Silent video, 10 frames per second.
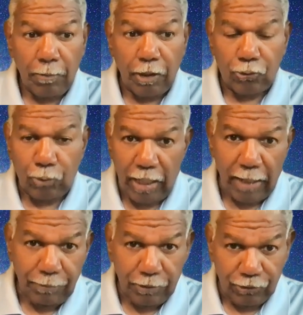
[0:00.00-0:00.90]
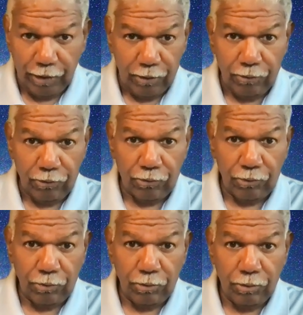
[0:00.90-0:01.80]
Because what happens
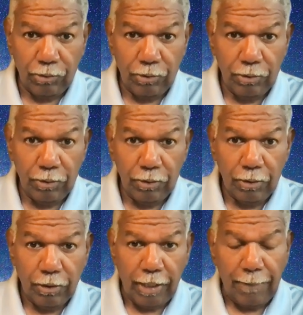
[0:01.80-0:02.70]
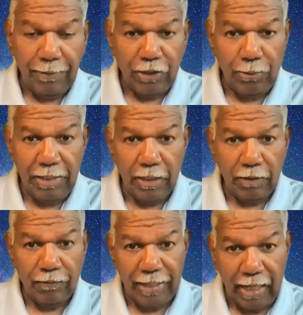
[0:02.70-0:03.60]
is the epithemia
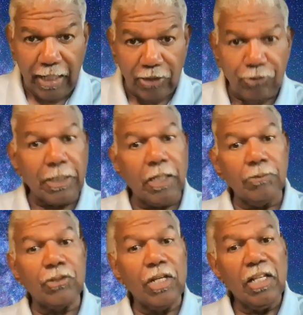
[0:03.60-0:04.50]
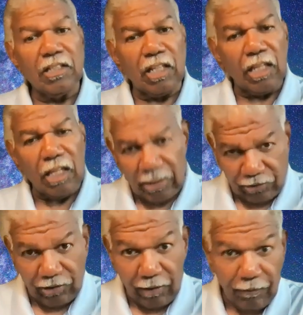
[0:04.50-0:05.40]
of the eyes becomes the
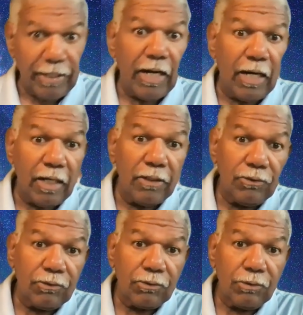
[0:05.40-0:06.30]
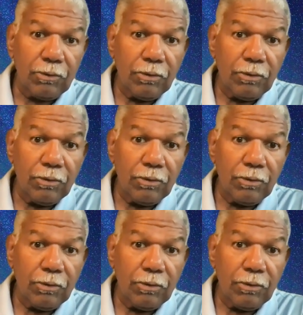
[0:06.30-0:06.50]
lust of the eyes.